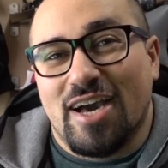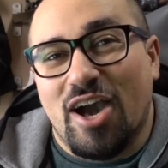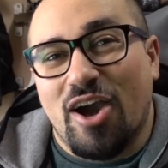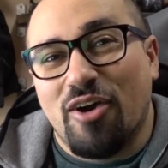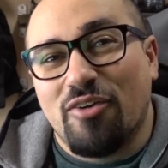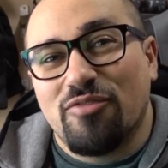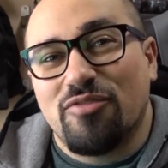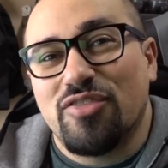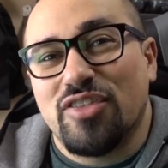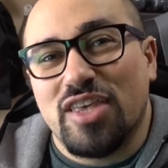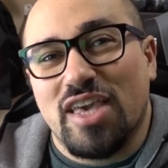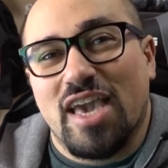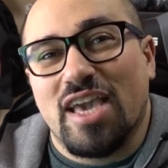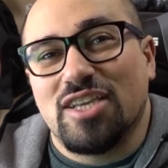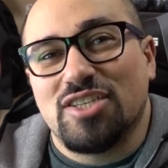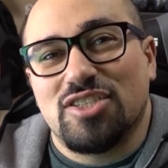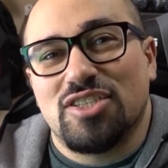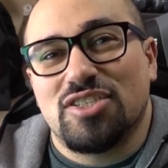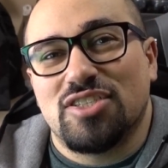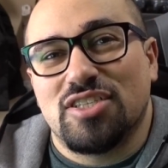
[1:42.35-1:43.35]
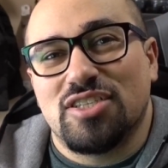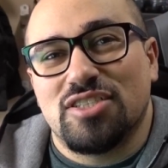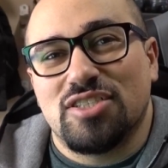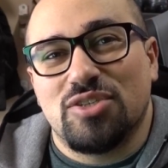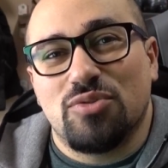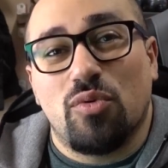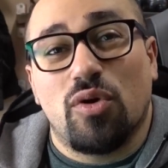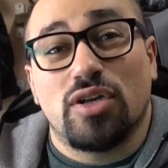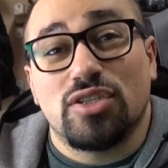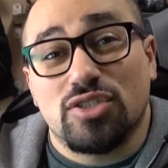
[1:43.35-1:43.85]
of the HTC
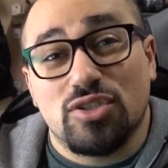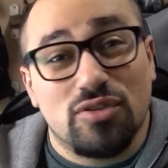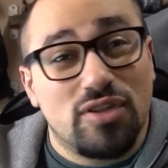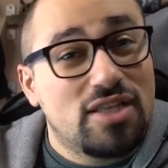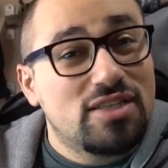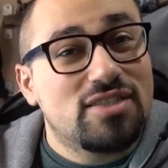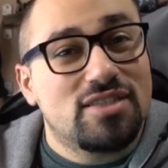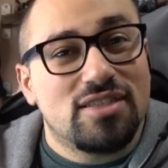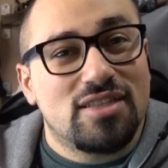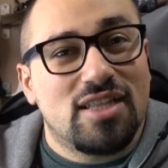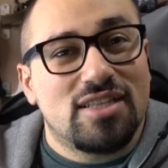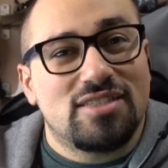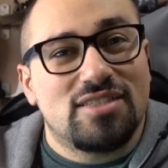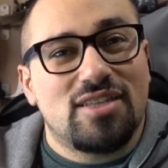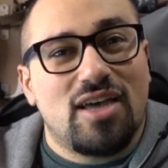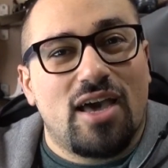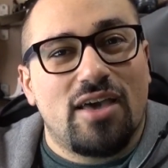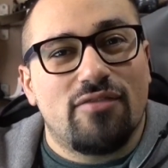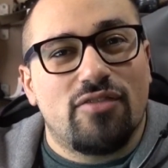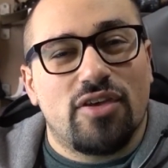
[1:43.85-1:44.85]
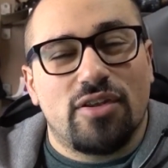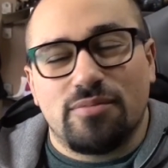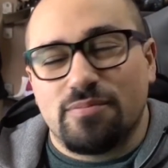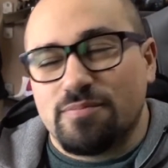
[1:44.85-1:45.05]
G1. So let's dive